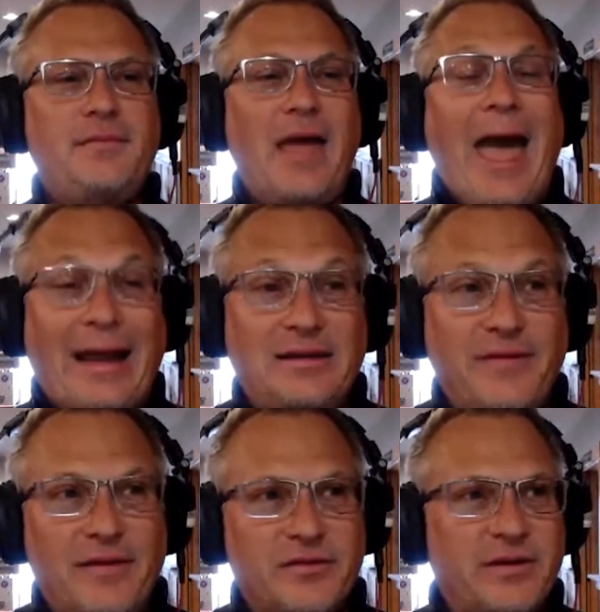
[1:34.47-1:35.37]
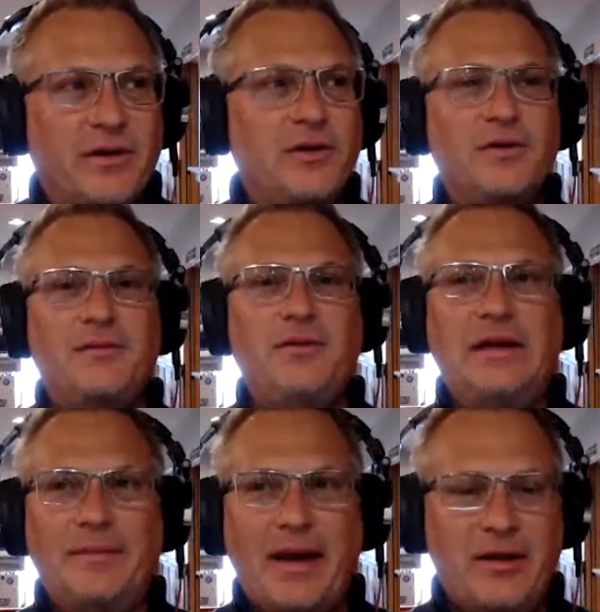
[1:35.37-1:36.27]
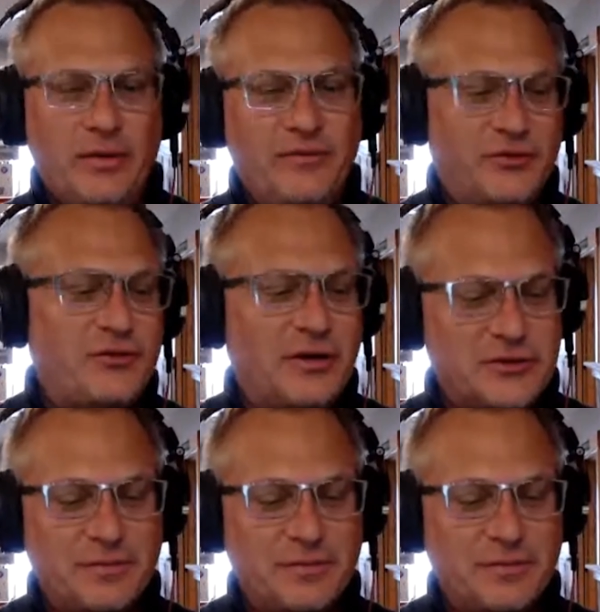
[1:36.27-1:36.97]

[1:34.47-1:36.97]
active adversary, you need to buy an infrastructure.